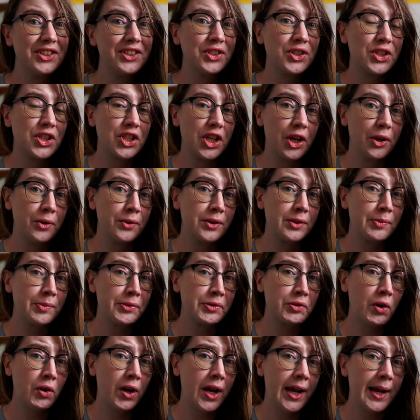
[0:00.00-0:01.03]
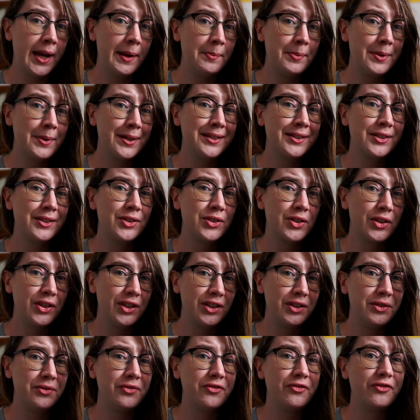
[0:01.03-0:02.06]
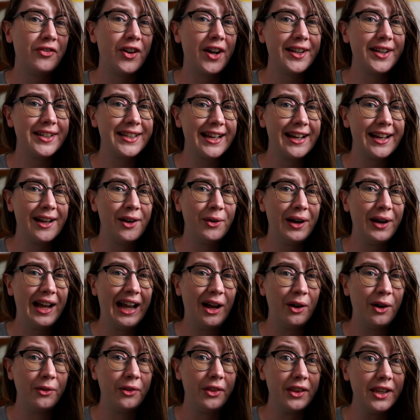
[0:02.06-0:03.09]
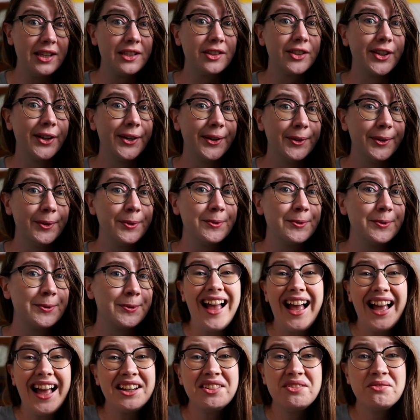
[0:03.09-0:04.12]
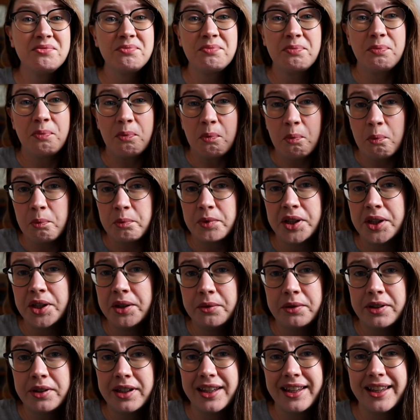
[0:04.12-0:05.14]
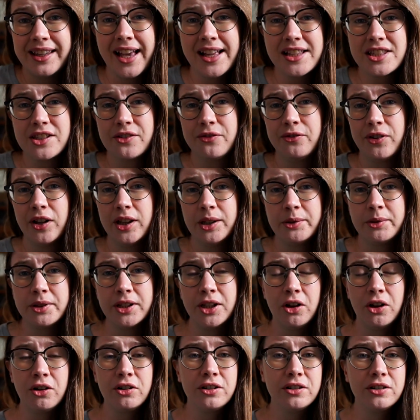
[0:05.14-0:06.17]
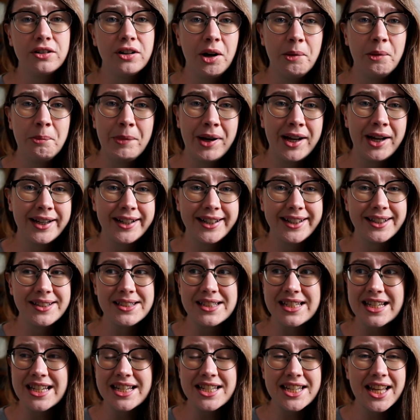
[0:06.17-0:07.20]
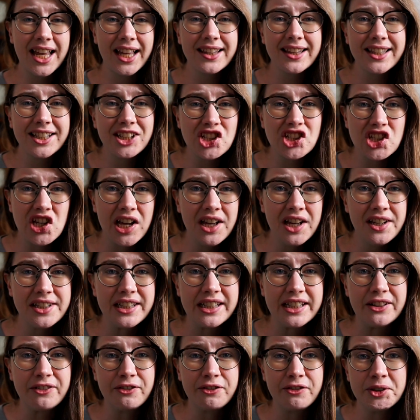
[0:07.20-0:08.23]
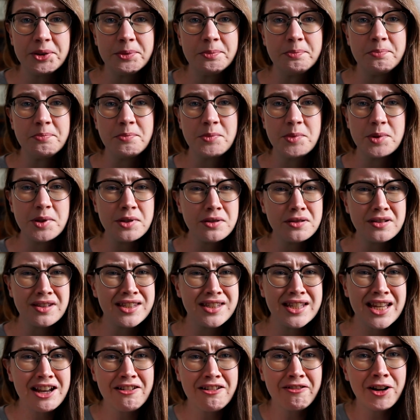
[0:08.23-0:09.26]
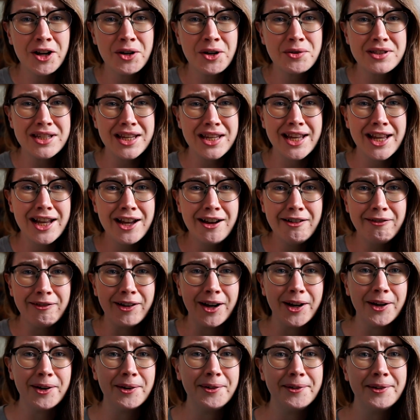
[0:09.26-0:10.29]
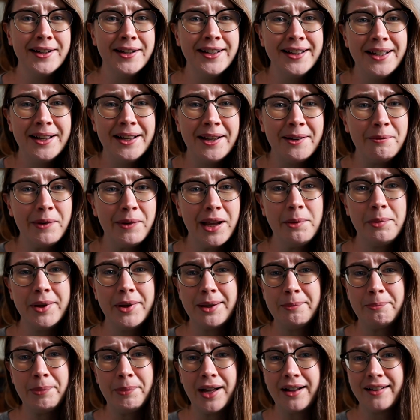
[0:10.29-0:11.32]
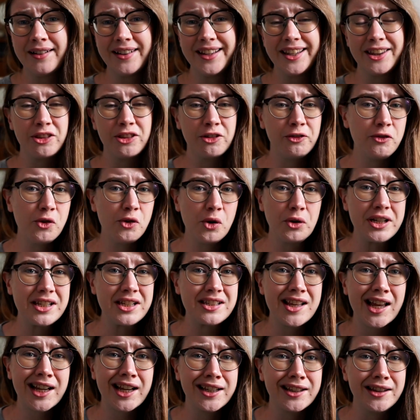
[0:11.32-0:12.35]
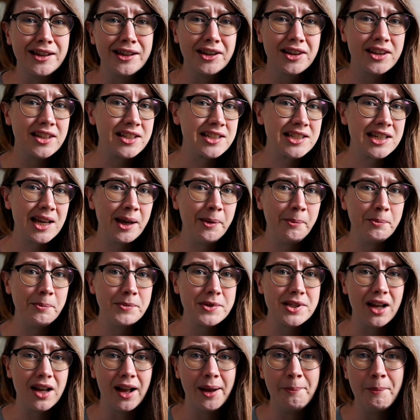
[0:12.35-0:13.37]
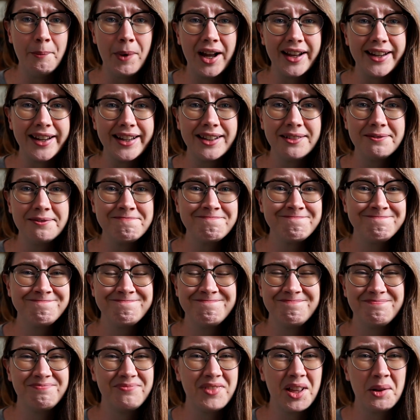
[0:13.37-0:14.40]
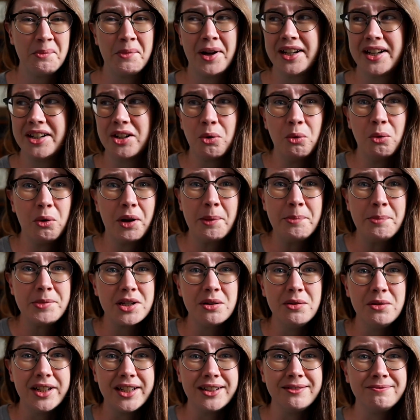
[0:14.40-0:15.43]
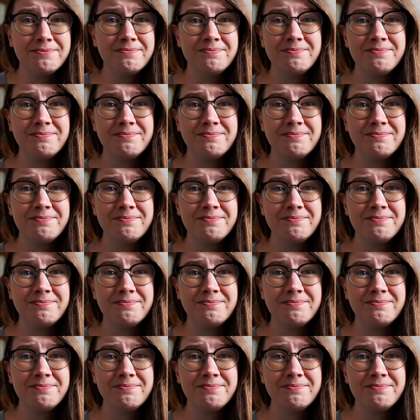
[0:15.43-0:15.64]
So subscribe so that you find out how this goes, and you get to follow along on my detailing journey from zero to hero. Maybe by the 42nd attempt, I might know what I'm doing.